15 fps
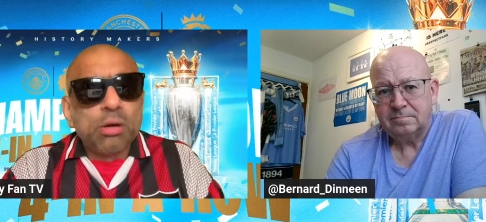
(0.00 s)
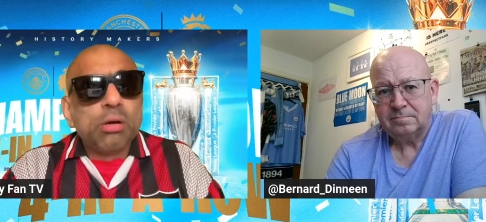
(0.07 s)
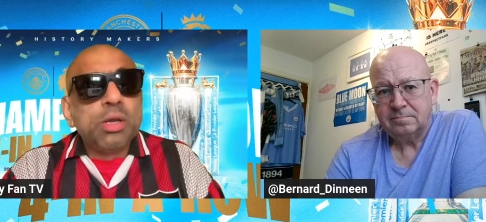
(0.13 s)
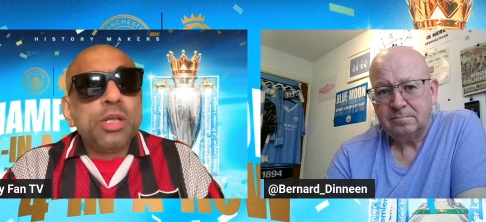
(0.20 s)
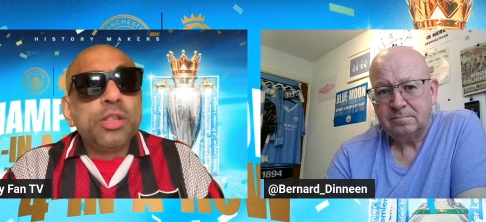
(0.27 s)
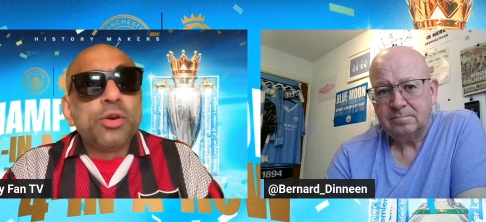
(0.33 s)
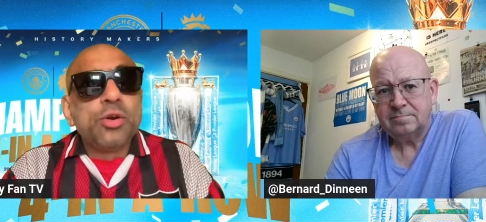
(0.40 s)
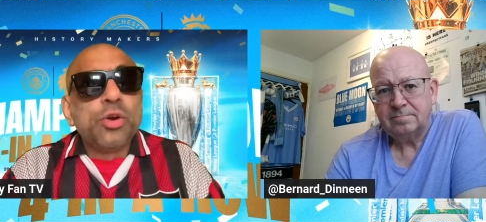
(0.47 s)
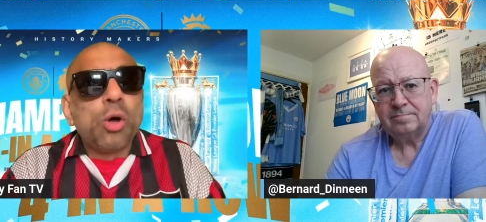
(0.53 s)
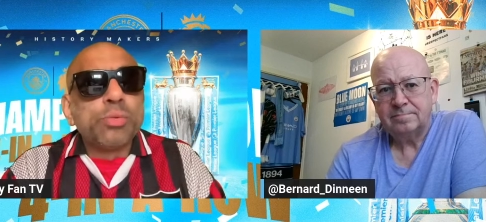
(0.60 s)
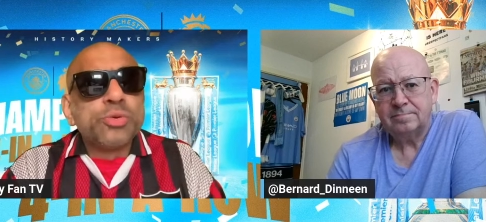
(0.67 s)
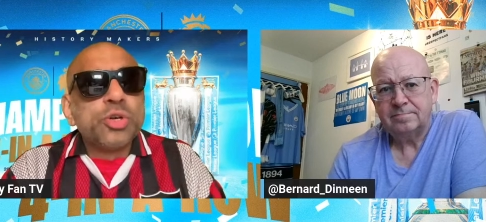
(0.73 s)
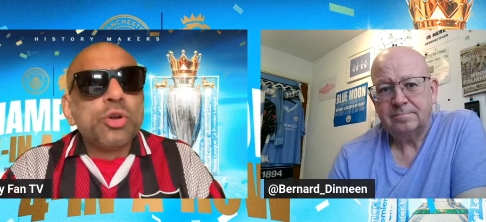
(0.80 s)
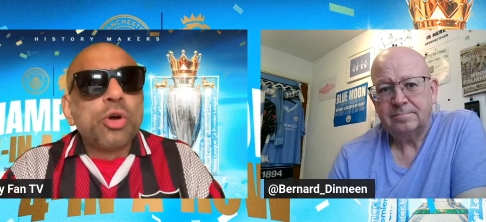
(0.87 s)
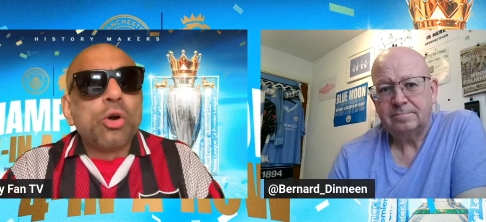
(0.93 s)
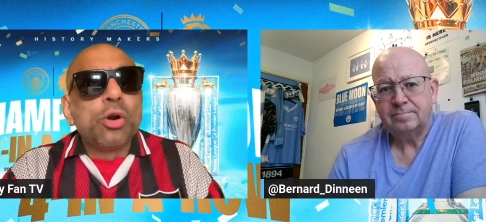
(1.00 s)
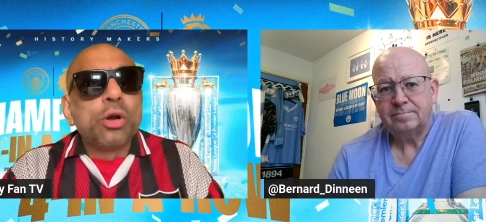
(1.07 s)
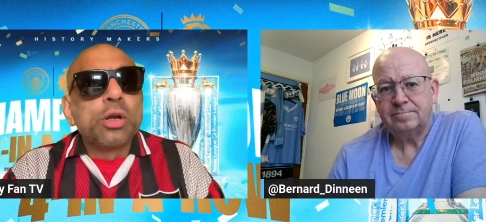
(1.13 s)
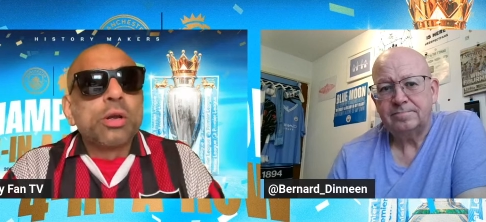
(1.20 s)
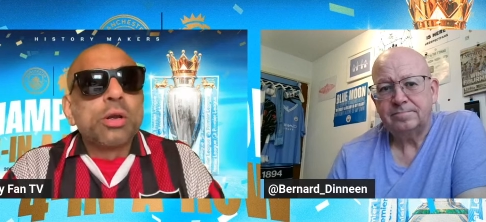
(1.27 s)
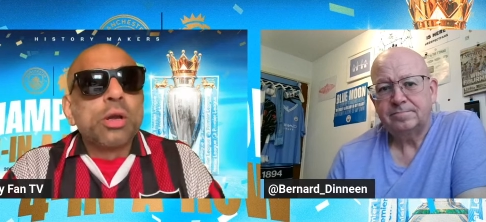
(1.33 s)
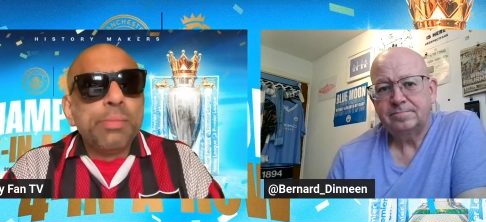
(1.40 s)
Speaker 1: either an option or a
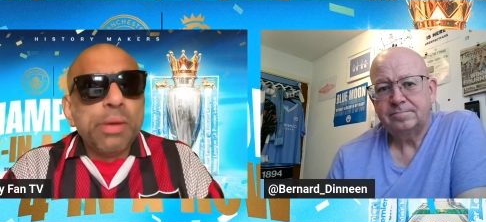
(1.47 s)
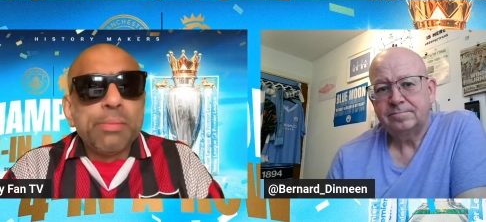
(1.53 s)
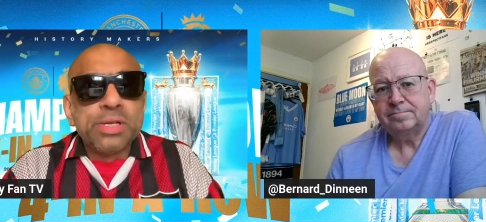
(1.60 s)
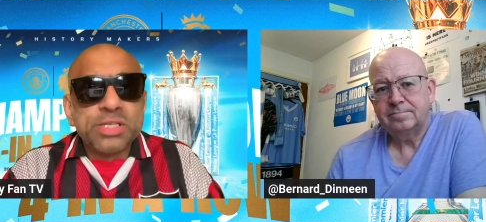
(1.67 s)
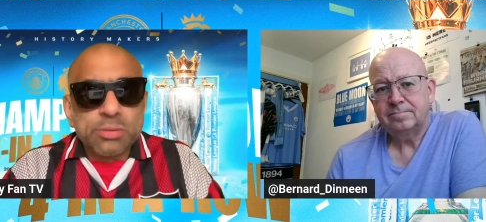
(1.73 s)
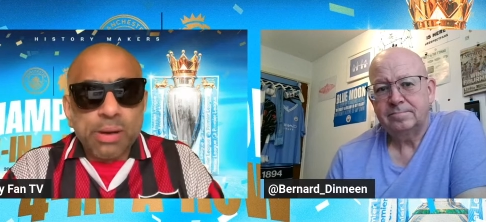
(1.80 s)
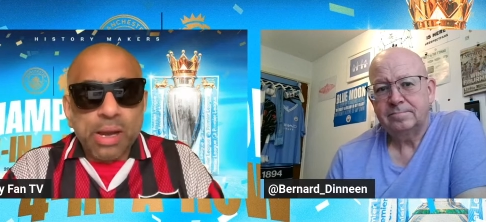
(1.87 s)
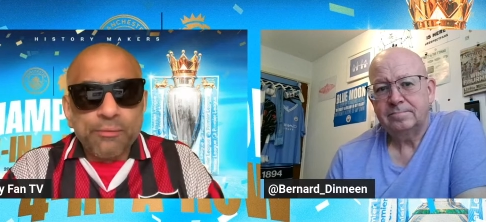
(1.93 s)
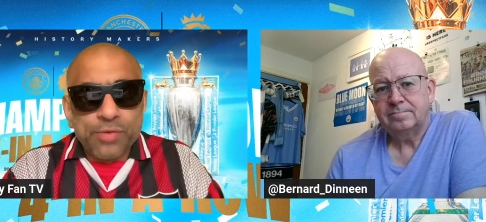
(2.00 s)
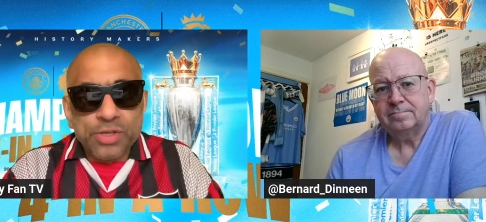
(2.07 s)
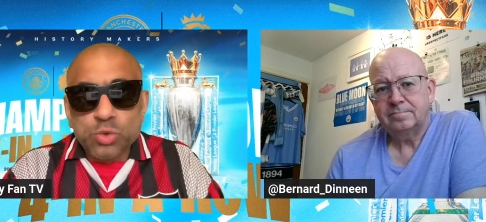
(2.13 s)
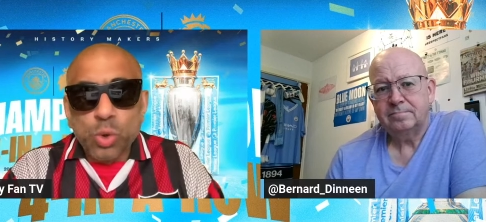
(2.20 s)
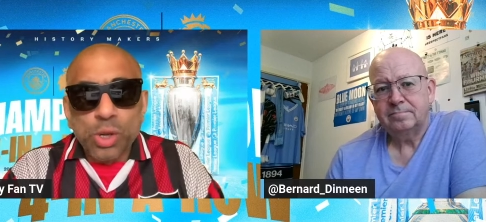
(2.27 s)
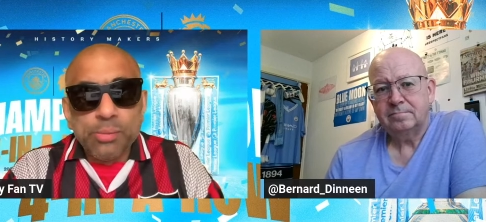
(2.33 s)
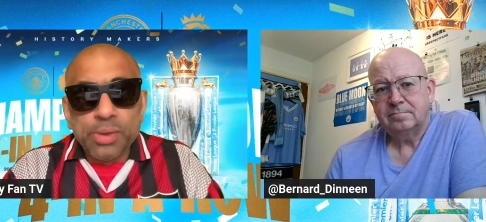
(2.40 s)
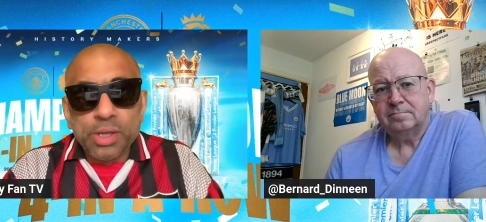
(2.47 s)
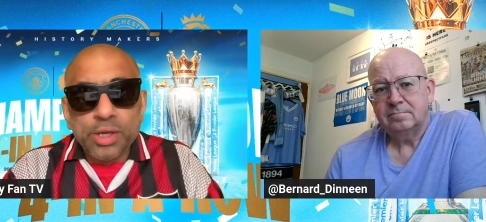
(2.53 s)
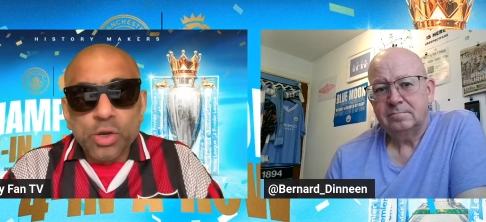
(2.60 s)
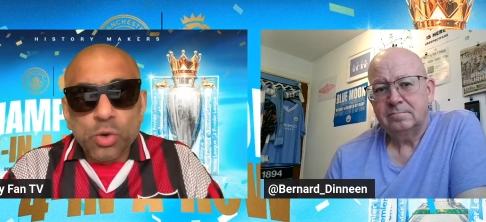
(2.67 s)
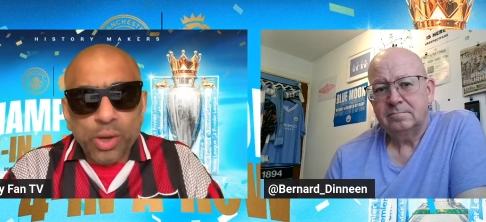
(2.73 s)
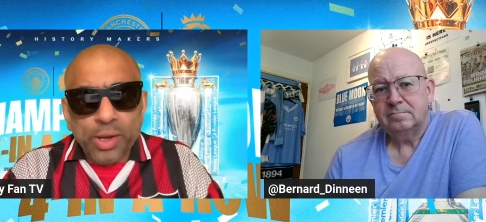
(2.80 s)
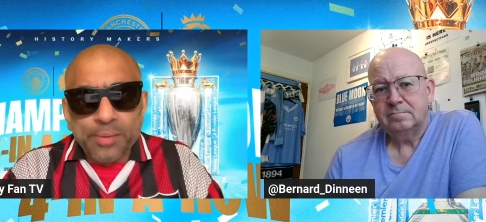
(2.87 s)
commitment to buy him for 20 million
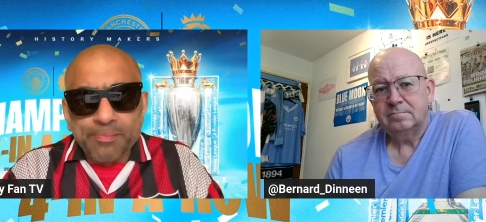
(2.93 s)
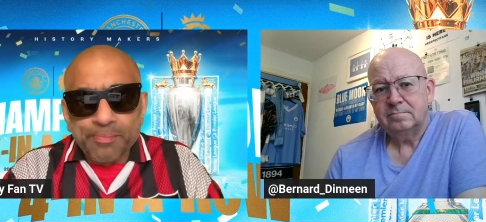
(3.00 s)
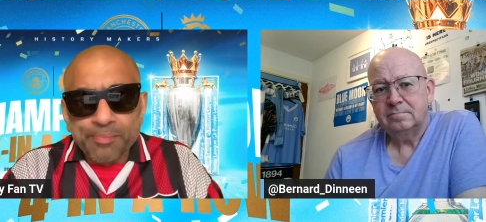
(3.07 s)
quid.